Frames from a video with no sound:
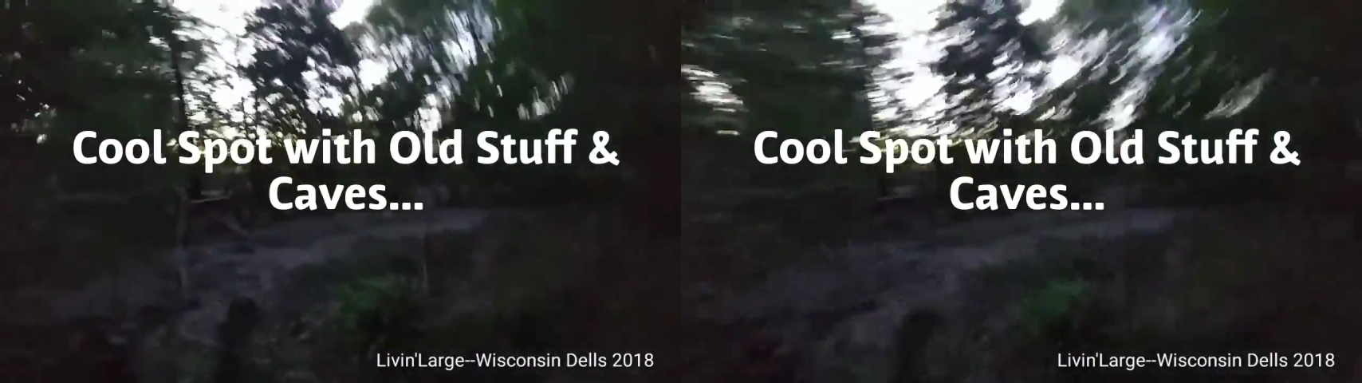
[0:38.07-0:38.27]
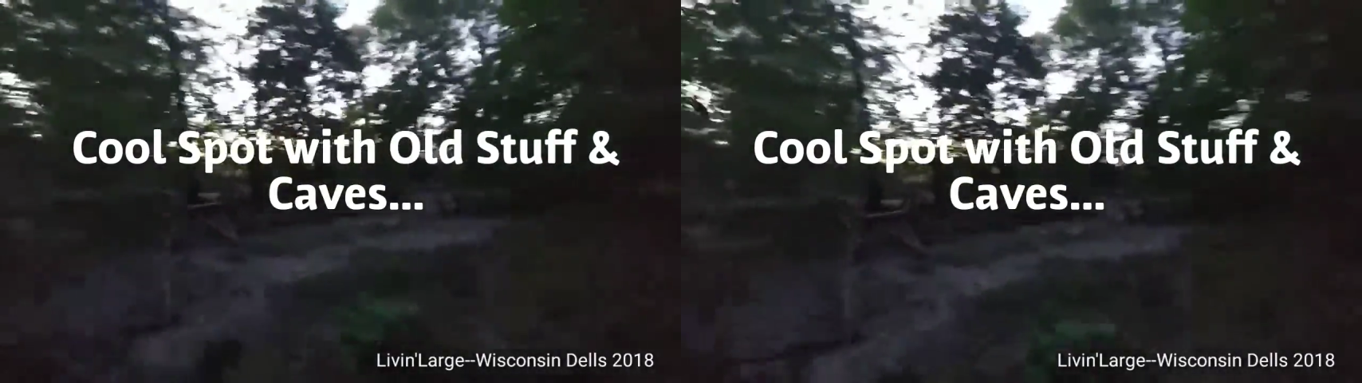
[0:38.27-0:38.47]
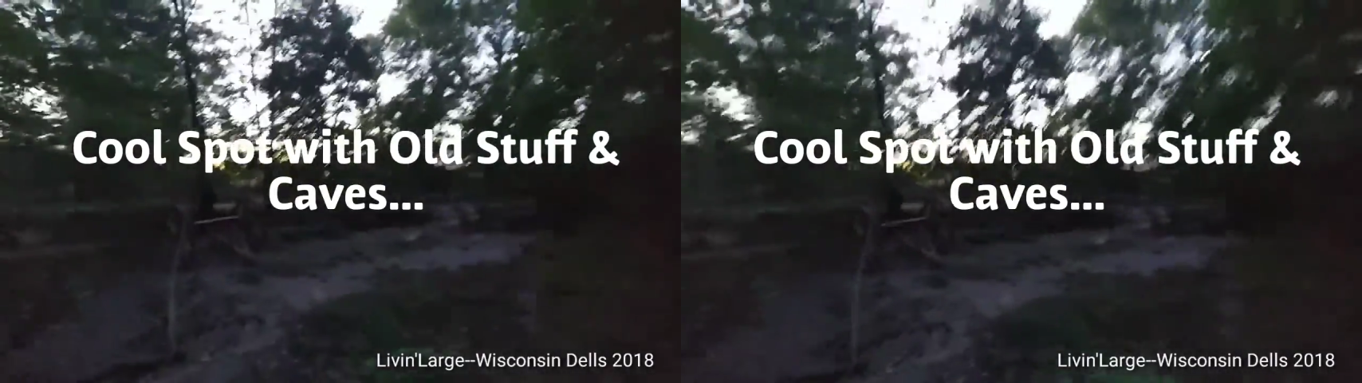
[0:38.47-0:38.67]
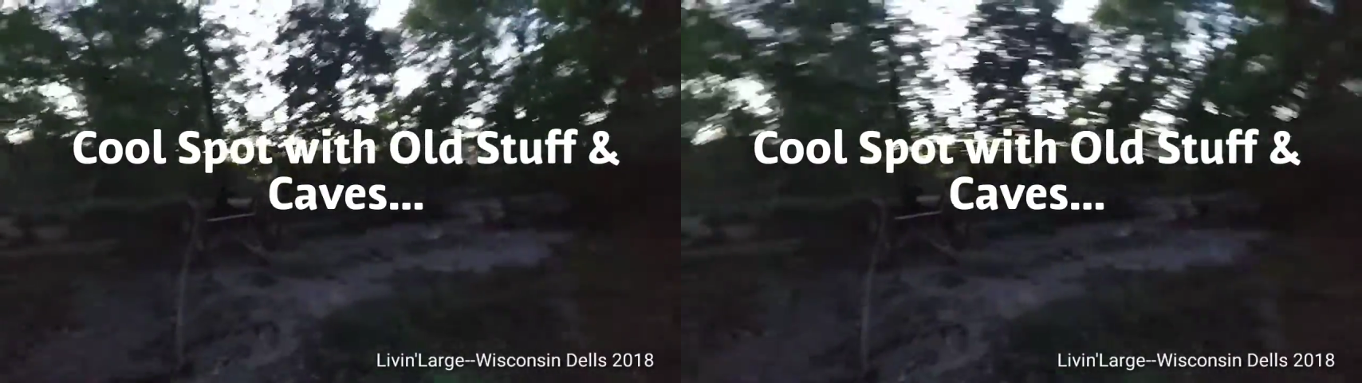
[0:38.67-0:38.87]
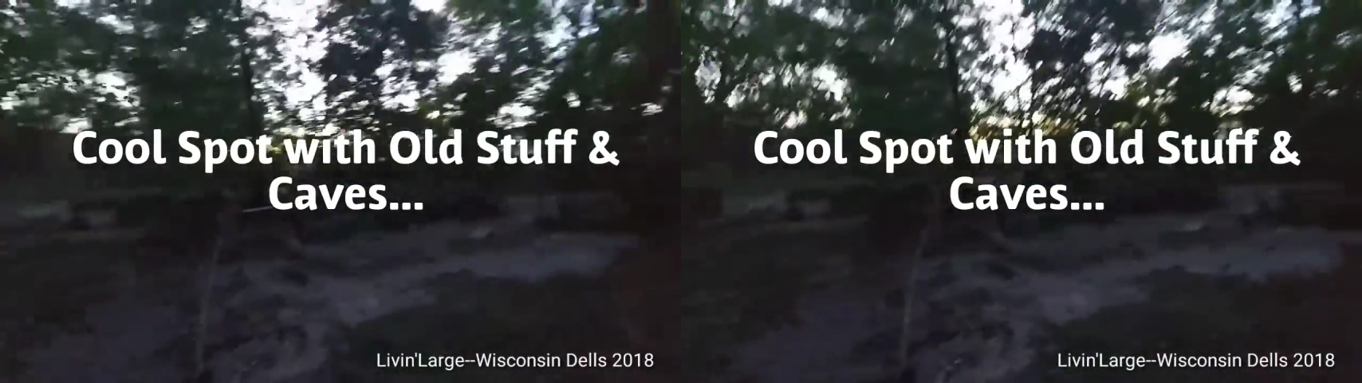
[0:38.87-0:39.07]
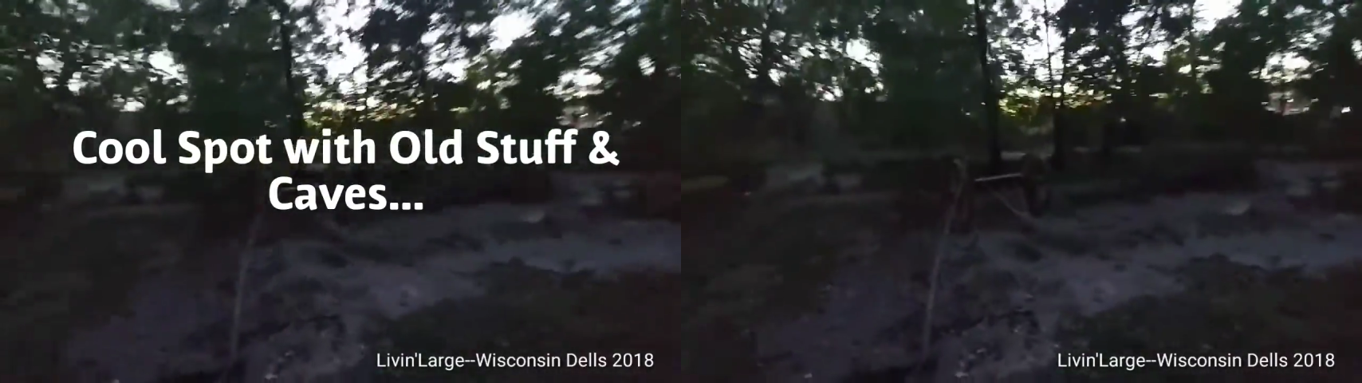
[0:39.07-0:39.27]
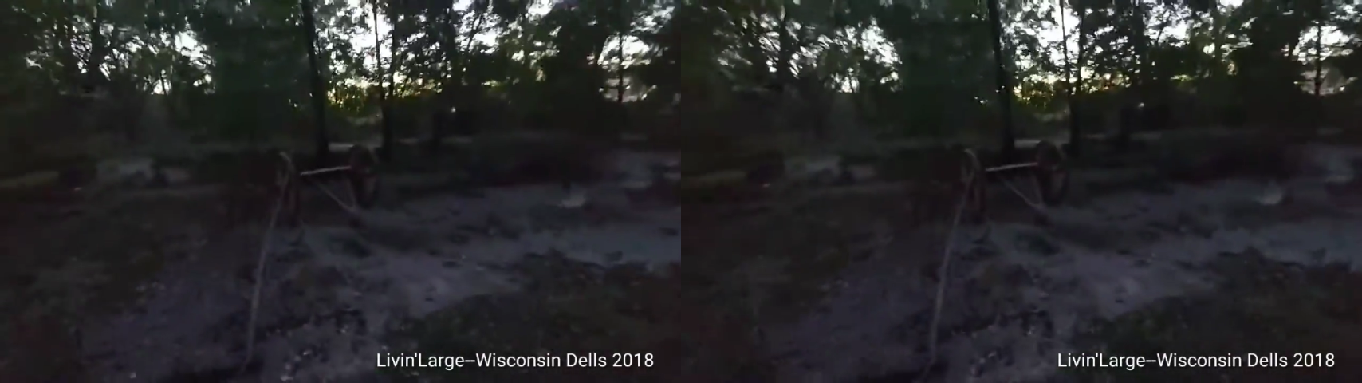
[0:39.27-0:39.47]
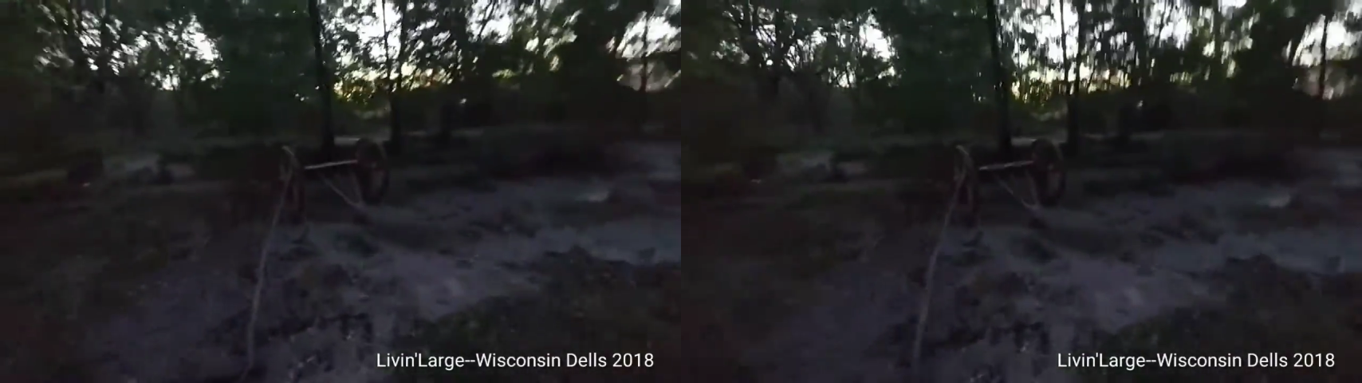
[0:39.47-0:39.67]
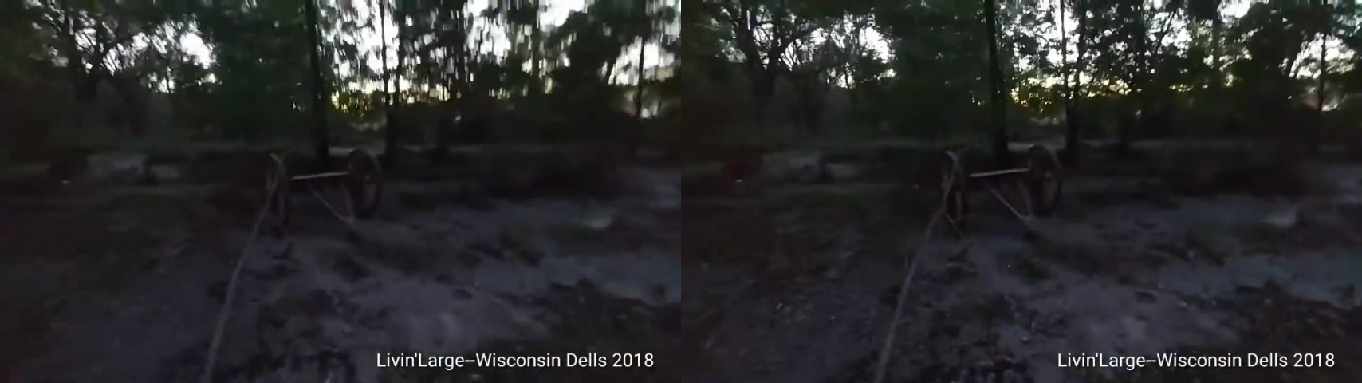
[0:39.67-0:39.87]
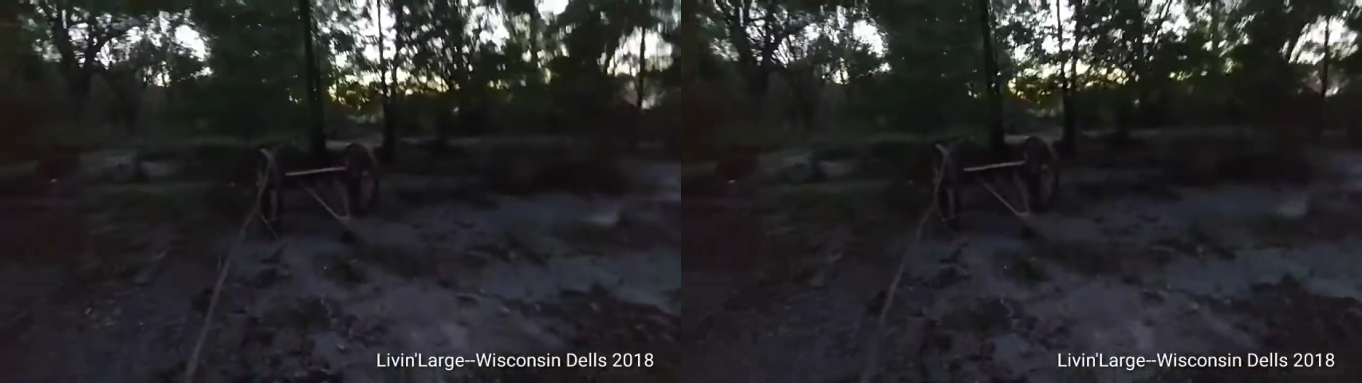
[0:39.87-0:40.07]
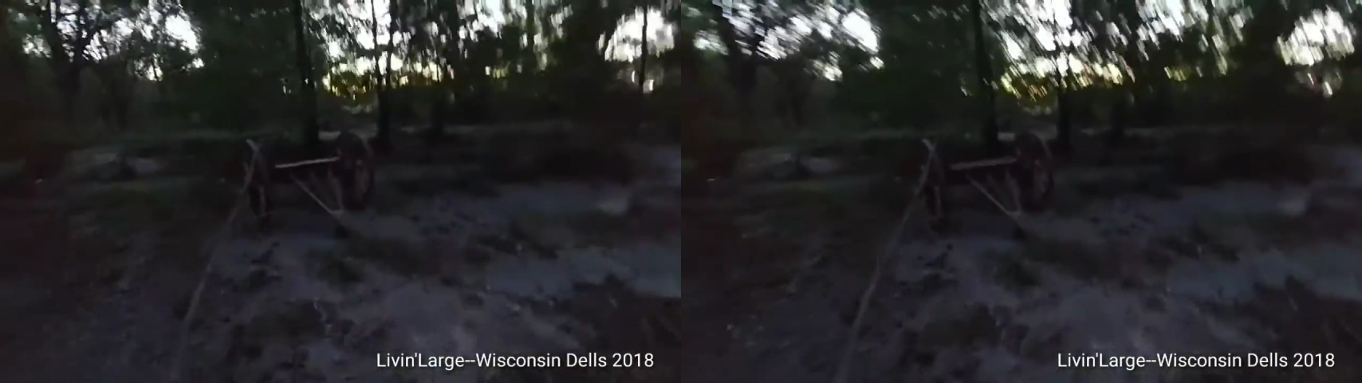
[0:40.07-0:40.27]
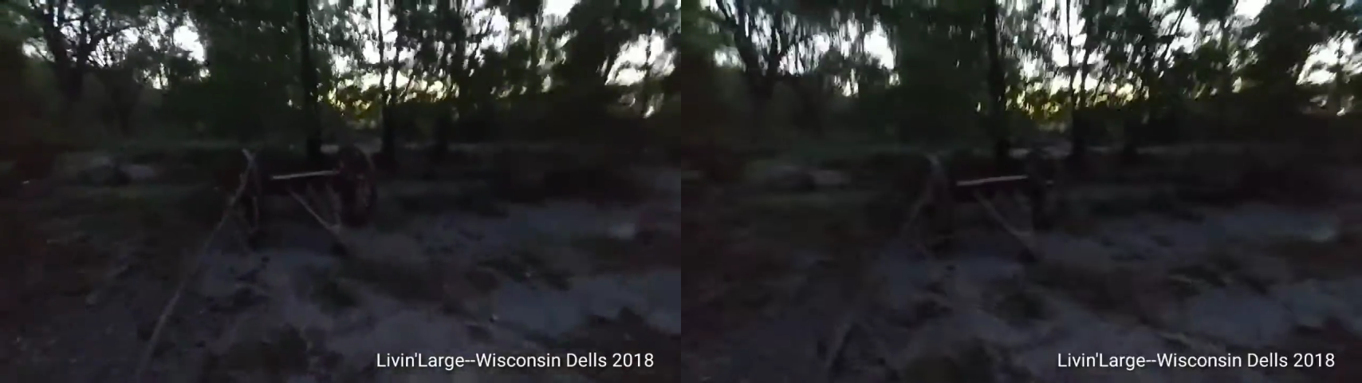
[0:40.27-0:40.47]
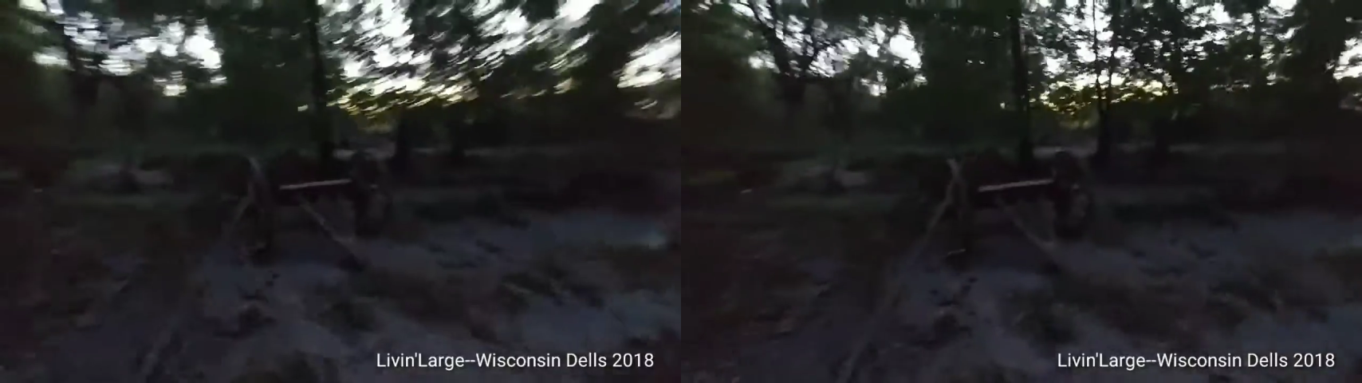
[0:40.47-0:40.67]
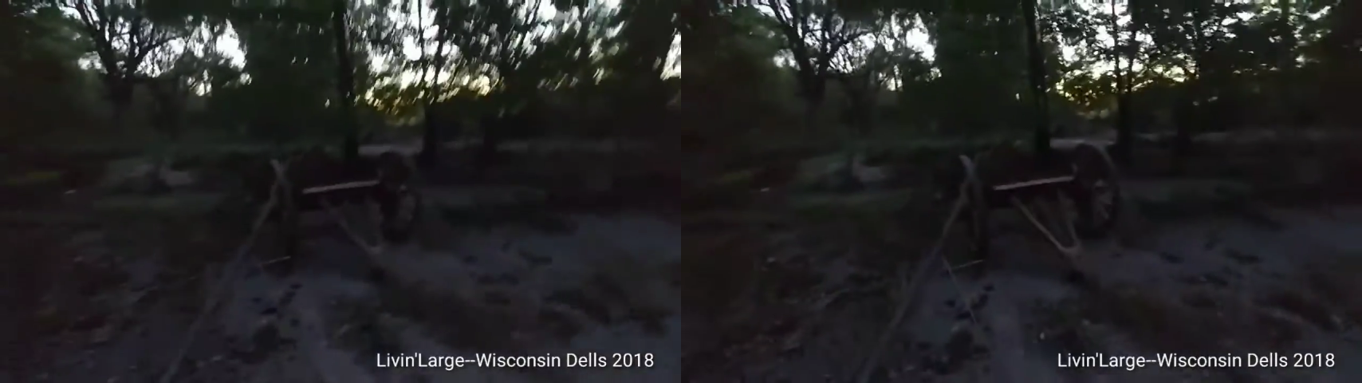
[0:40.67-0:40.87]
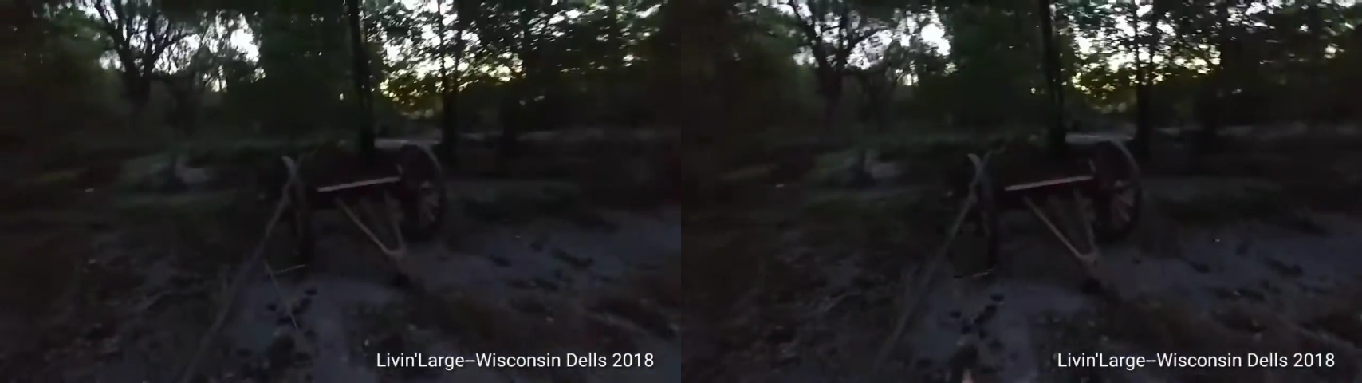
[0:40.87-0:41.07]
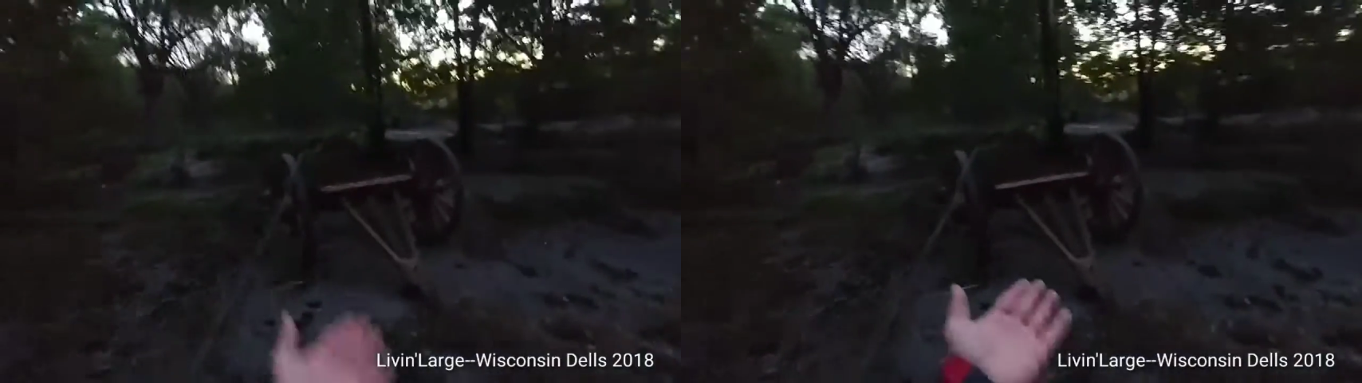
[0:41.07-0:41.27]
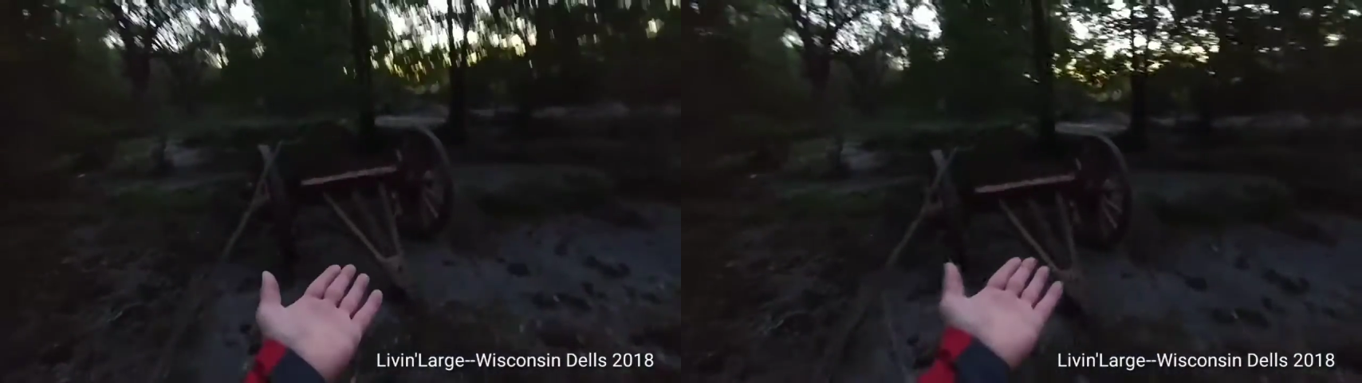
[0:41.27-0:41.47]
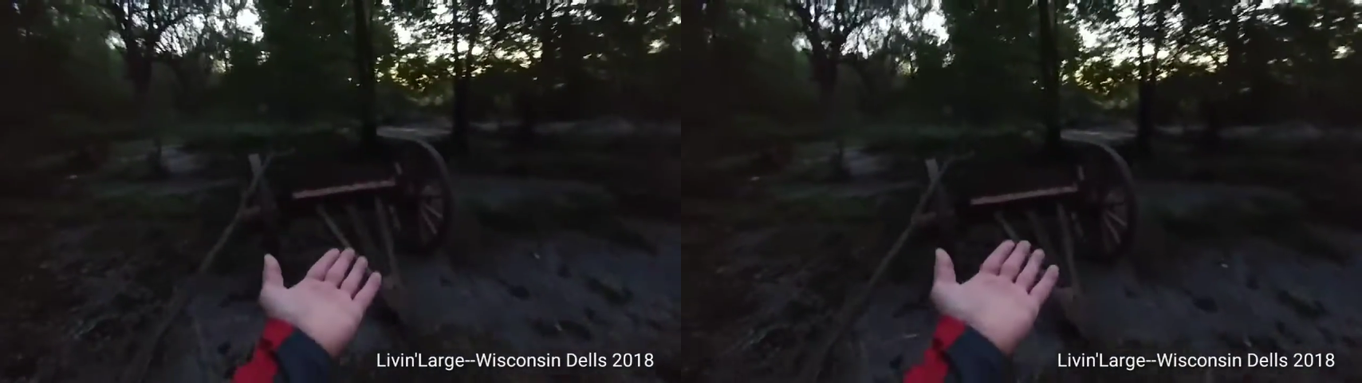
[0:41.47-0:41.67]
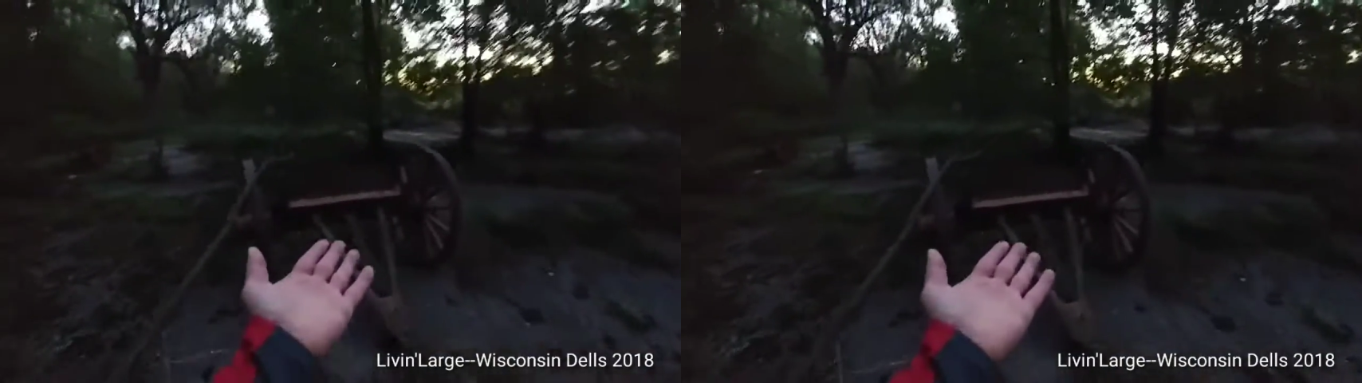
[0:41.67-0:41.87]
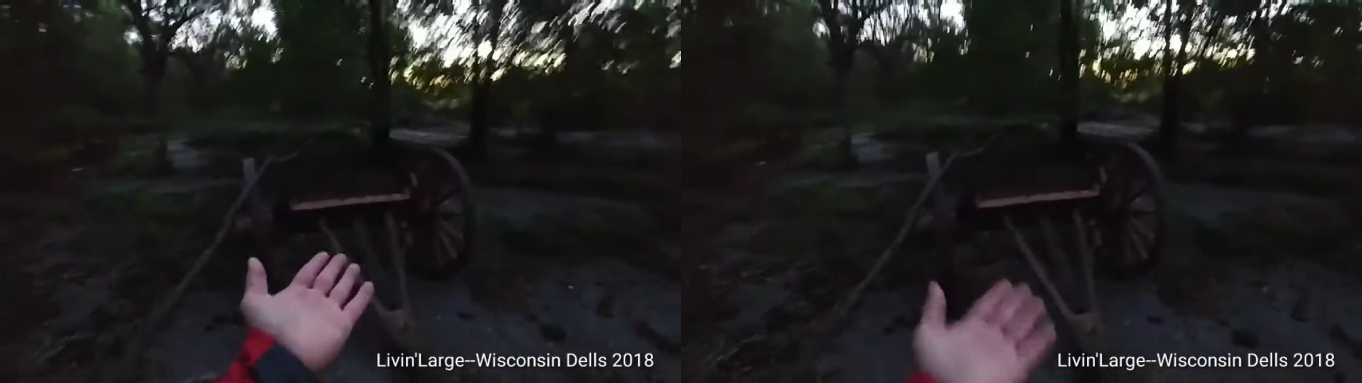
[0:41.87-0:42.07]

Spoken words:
Nobody's mouth can be seen.